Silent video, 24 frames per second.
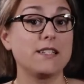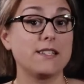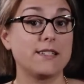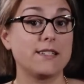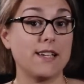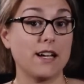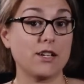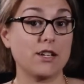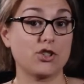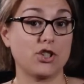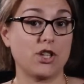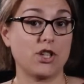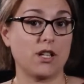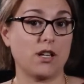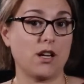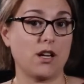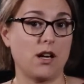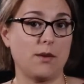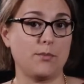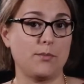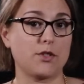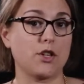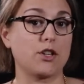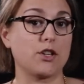Suction
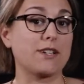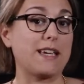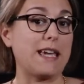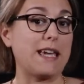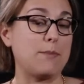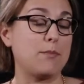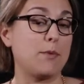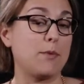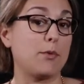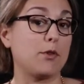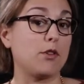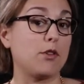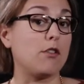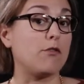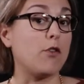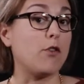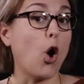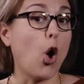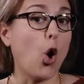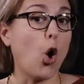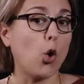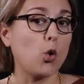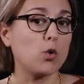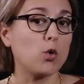cups are capable of
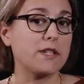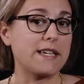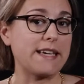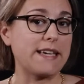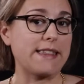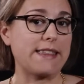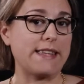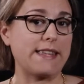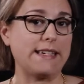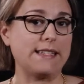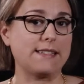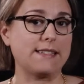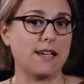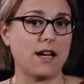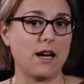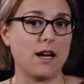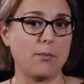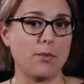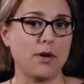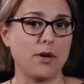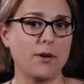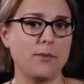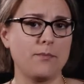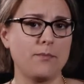holding things
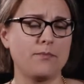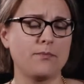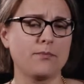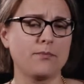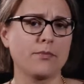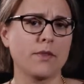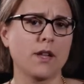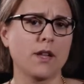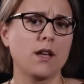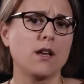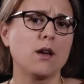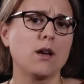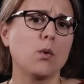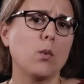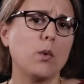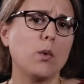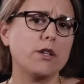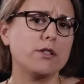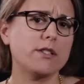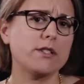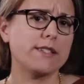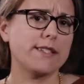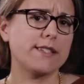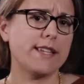up.
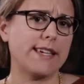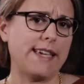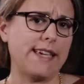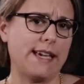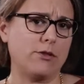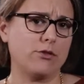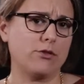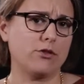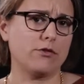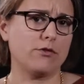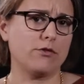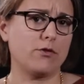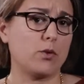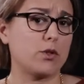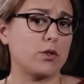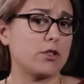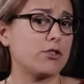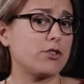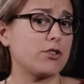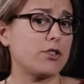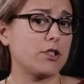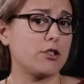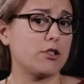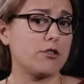Where does the
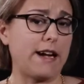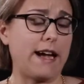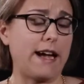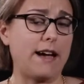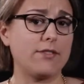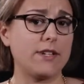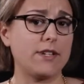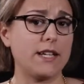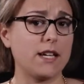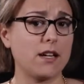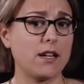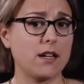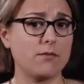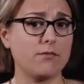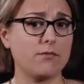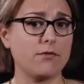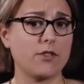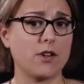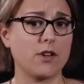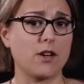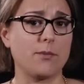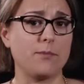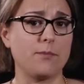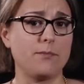counterforce to gravity come
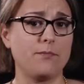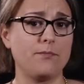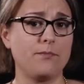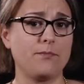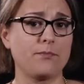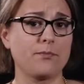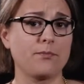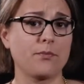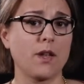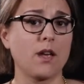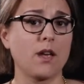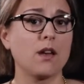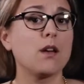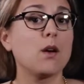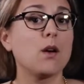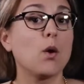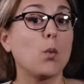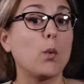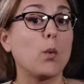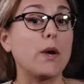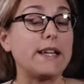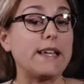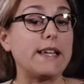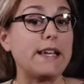from?
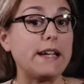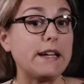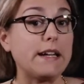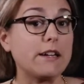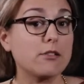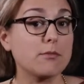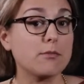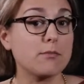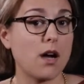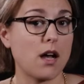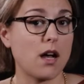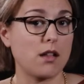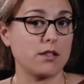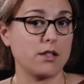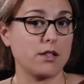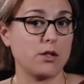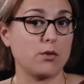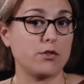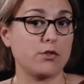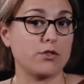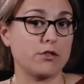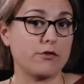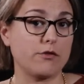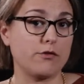When air
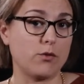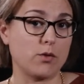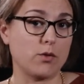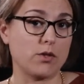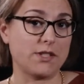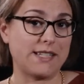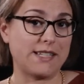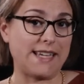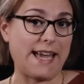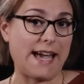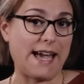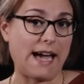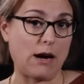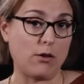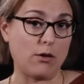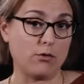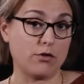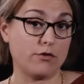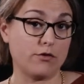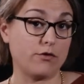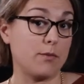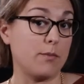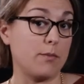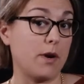molecules are forced
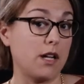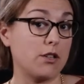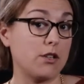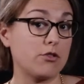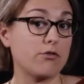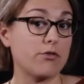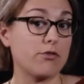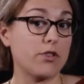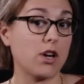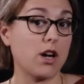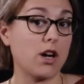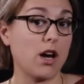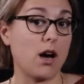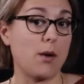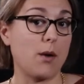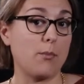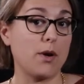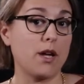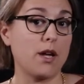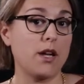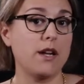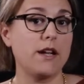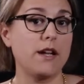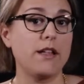out from under the
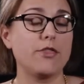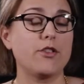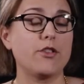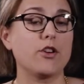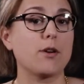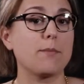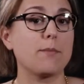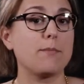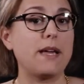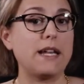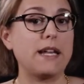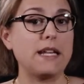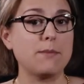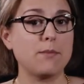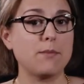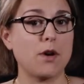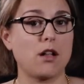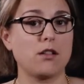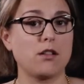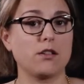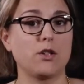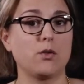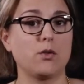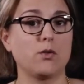cup, there are many
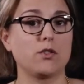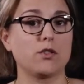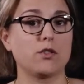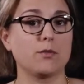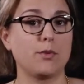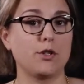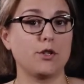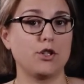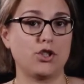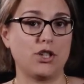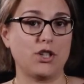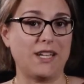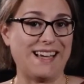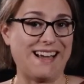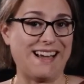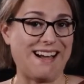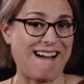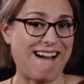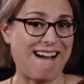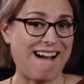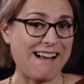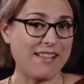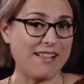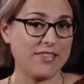molecules pushing
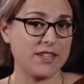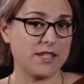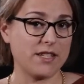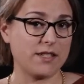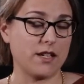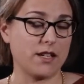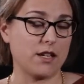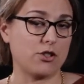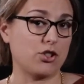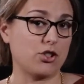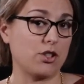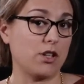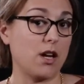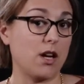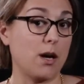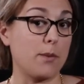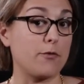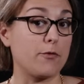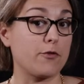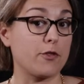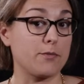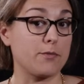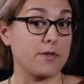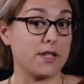on the suction
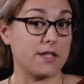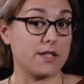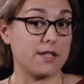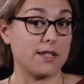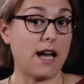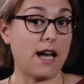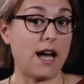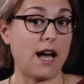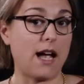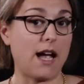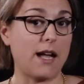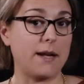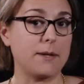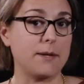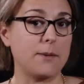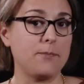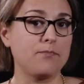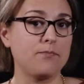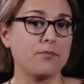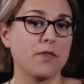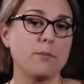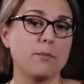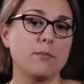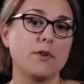cup from the side,
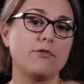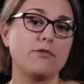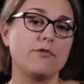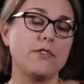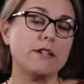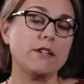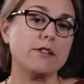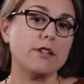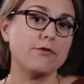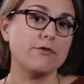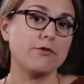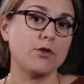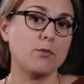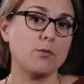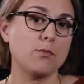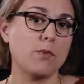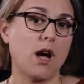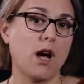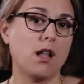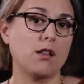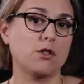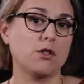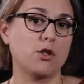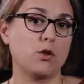but very few
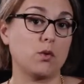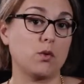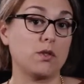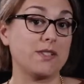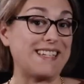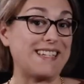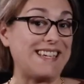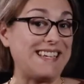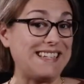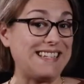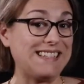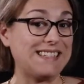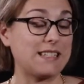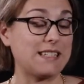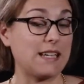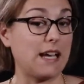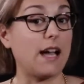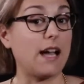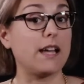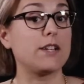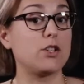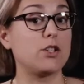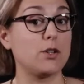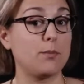molecules
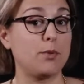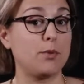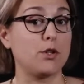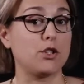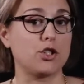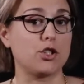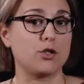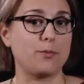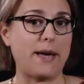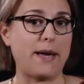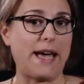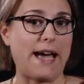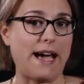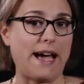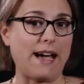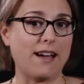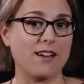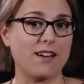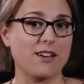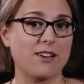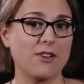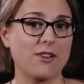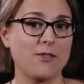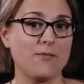inside to push
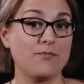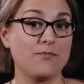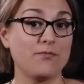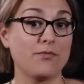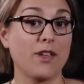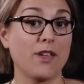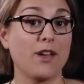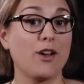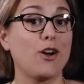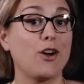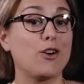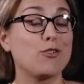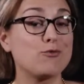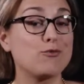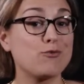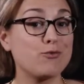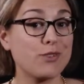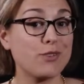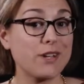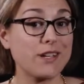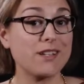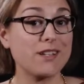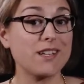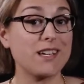back. A
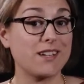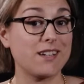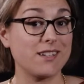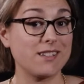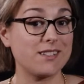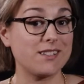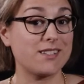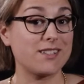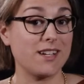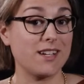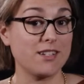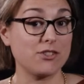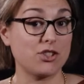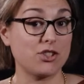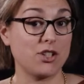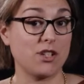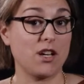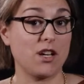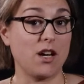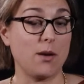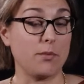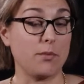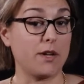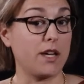really good suction
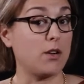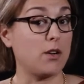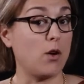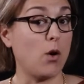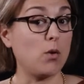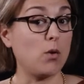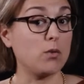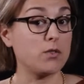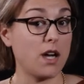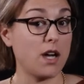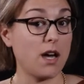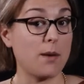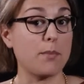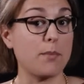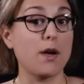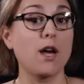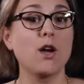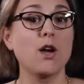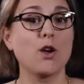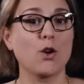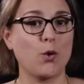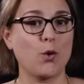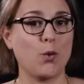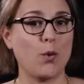cup can hold up
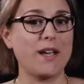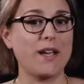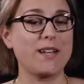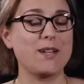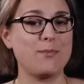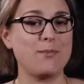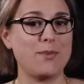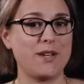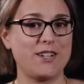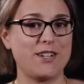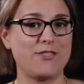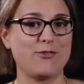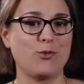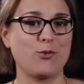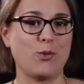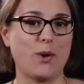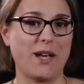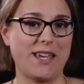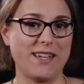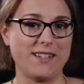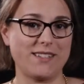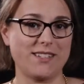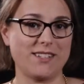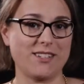quite a bit of
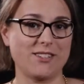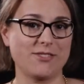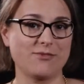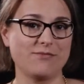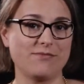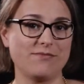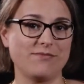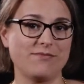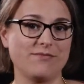weight.